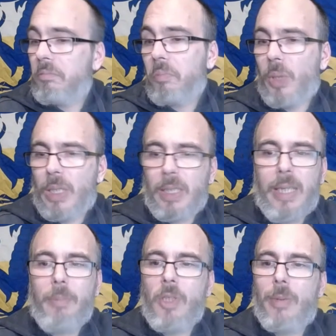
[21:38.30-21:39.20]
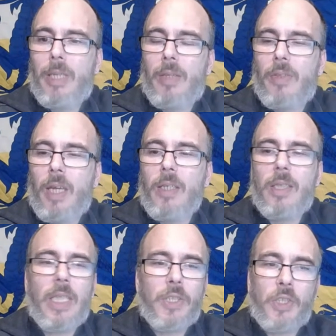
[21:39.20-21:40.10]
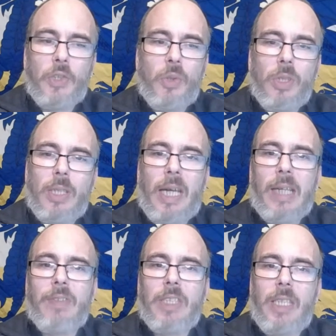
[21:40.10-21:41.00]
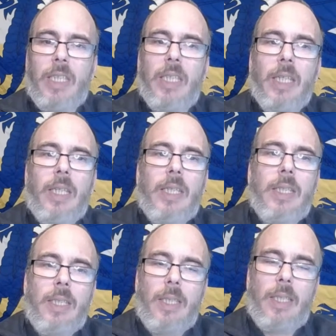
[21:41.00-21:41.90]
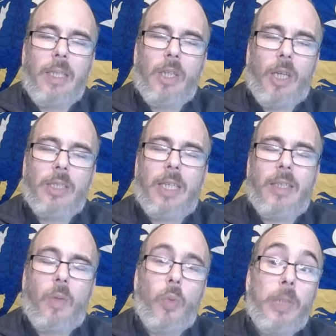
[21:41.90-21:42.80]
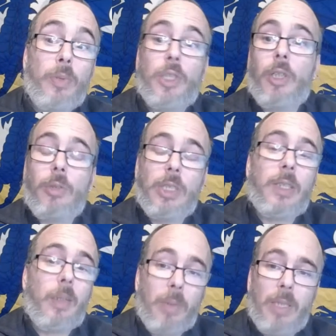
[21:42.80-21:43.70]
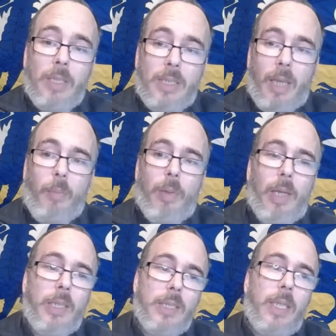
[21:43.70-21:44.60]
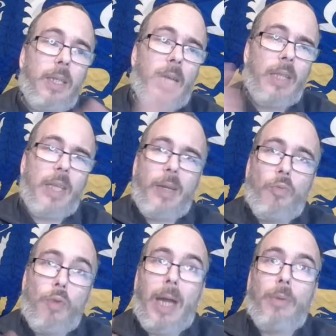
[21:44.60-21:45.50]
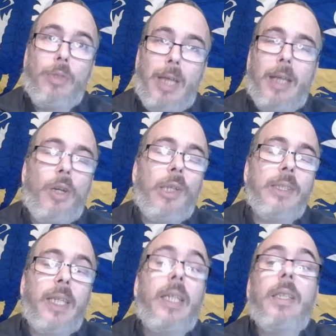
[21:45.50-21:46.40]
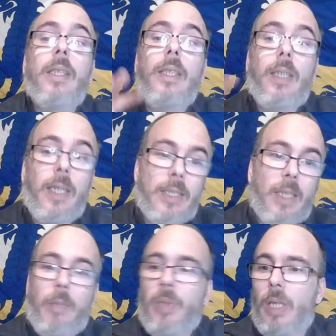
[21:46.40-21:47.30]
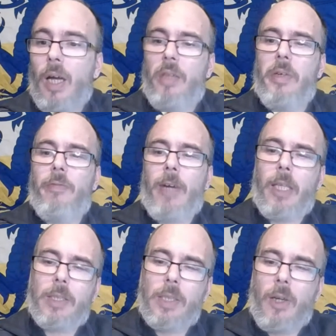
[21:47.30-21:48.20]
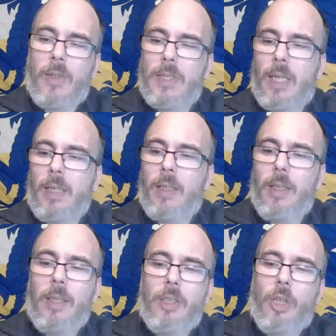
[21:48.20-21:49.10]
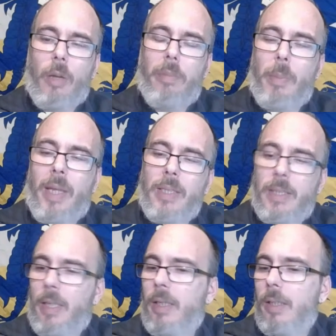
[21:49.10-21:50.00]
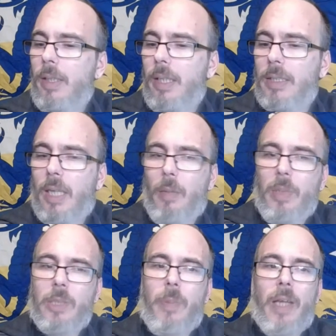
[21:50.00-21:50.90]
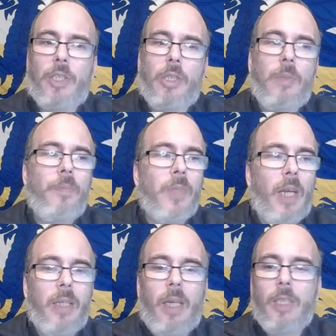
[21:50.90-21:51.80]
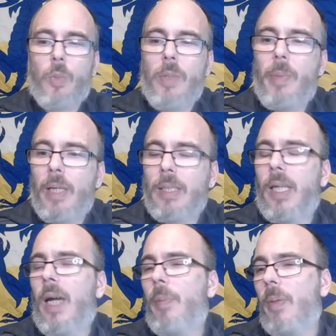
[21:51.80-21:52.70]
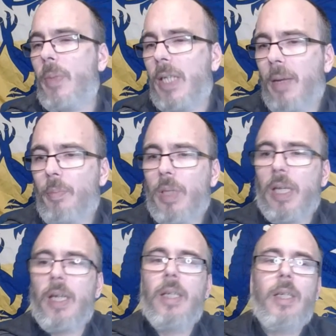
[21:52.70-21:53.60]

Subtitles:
we're going to keep doing our thing. It's just all the Cardiff City content that we produce is going to be in the same place, and then around that content is going to be other fans' content complementing it. It's going to be special, and as we build it up and we get bigger,